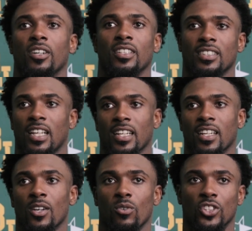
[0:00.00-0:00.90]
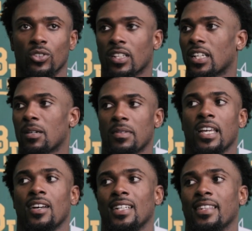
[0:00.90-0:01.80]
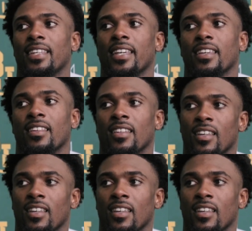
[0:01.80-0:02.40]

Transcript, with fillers: And it's like, once you can eliminate all that thinking